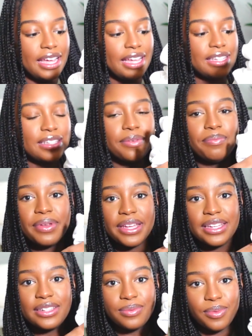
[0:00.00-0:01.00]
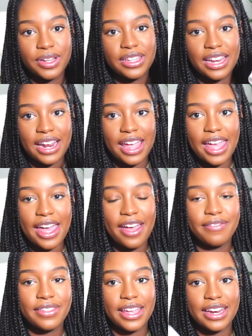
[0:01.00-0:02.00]
It's the biggest one that I
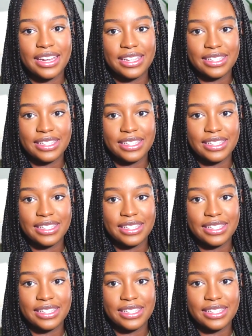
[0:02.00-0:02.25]
have that